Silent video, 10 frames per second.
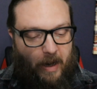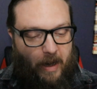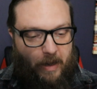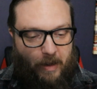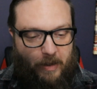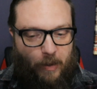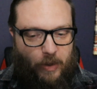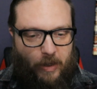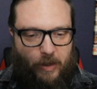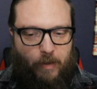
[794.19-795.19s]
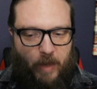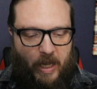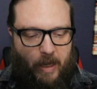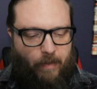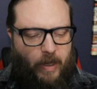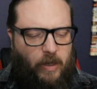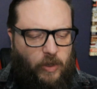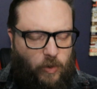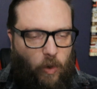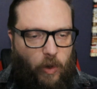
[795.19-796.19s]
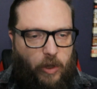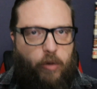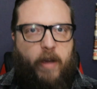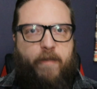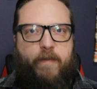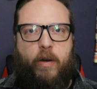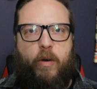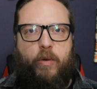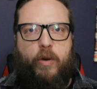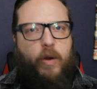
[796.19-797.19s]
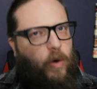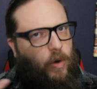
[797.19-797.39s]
and it's usually just me scrolling through my phone,